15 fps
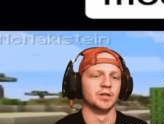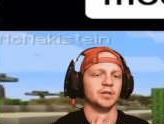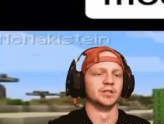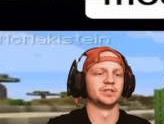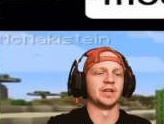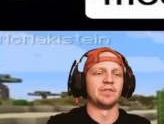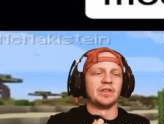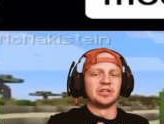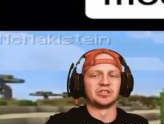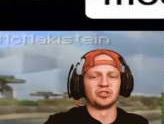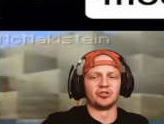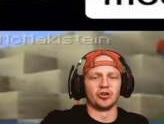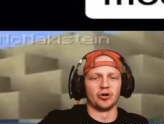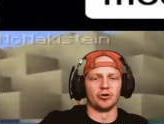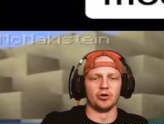Send this
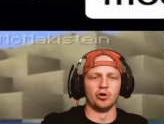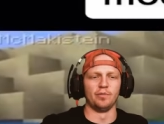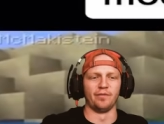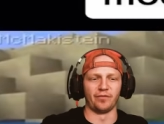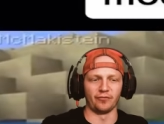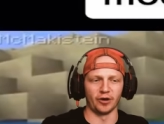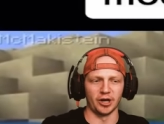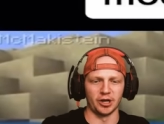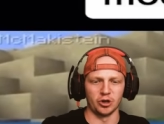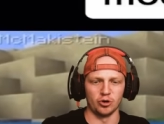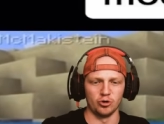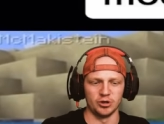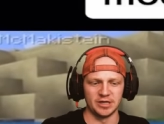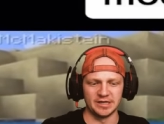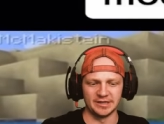to your noob friend
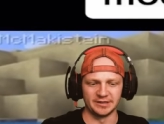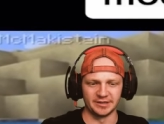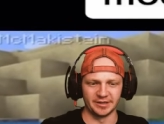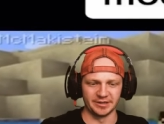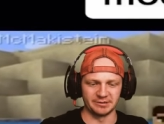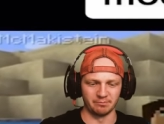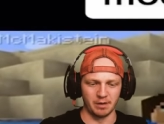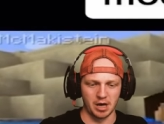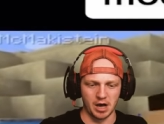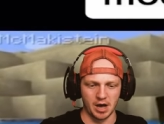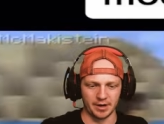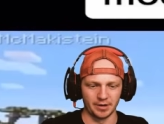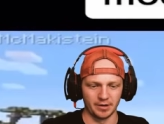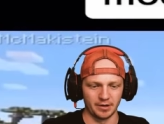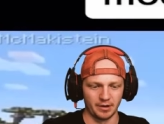who needs this
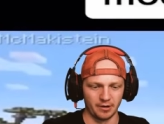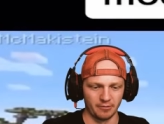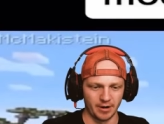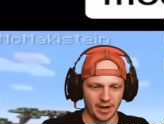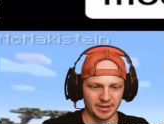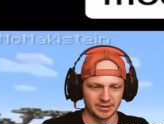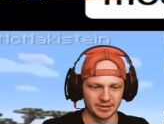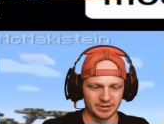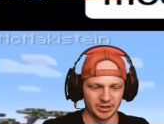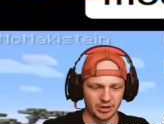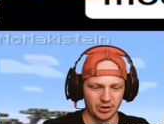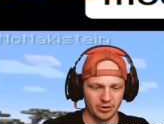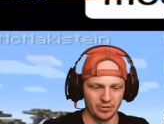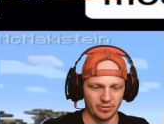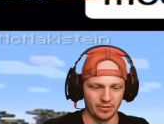mod. All right,
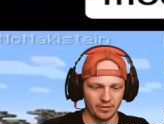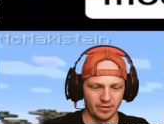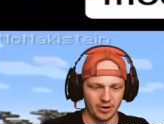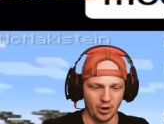so...